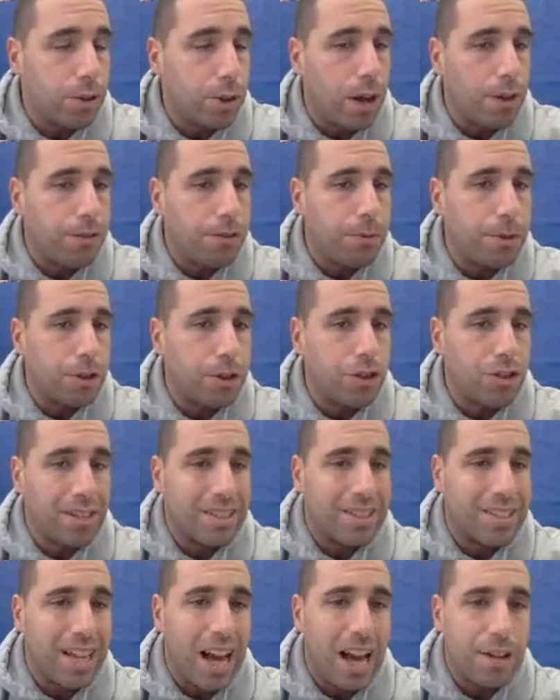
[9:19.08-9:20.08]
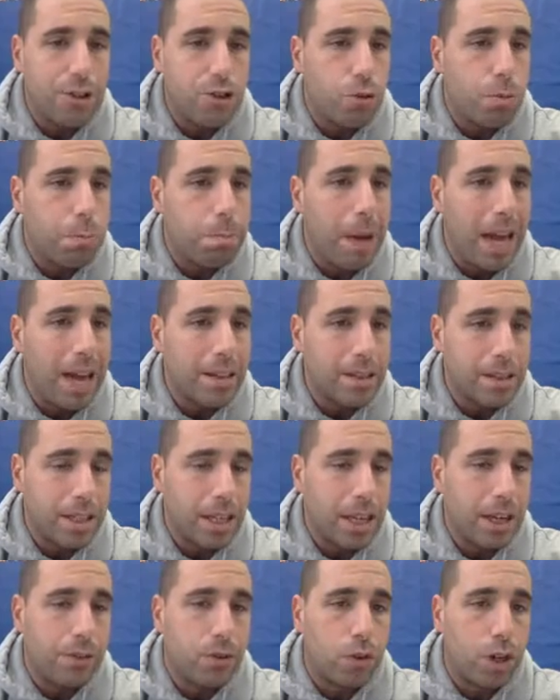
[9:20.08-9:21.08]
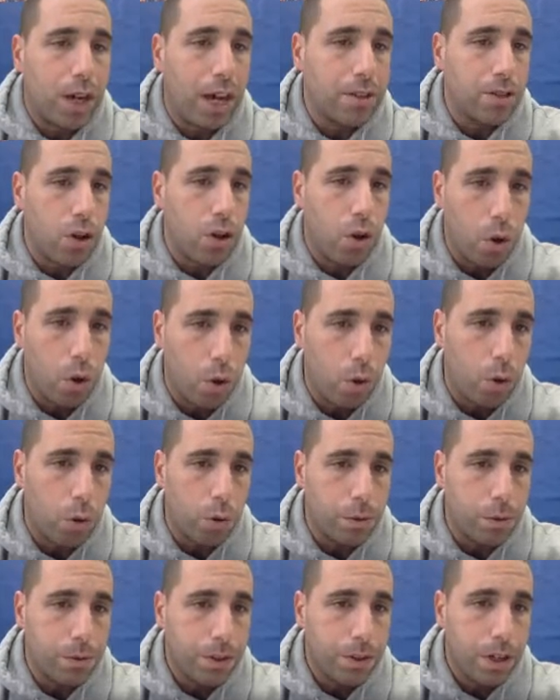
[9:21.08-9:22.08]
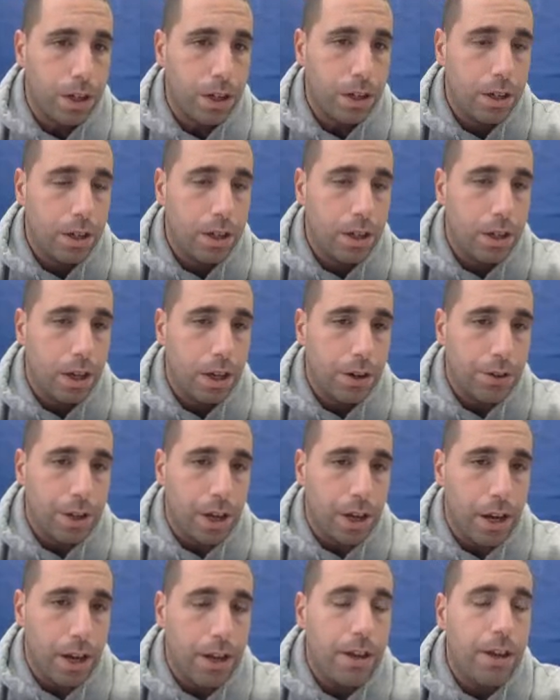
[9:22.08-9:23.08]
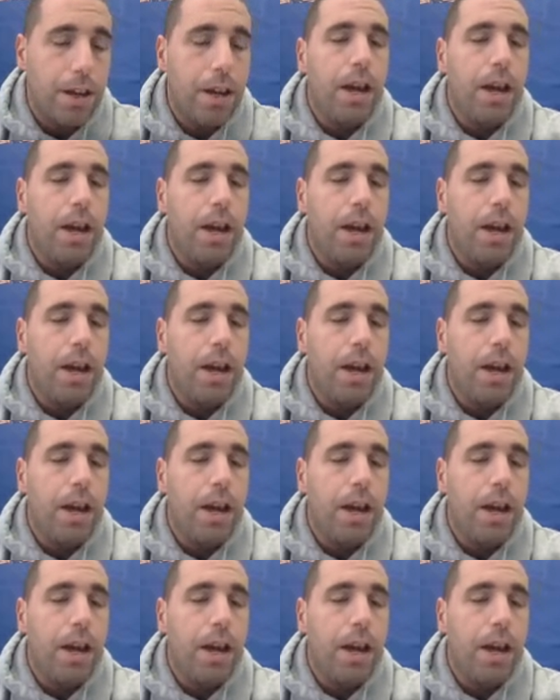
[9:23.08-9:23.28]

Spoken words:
government should decide to ban slavery as a whole. Okay,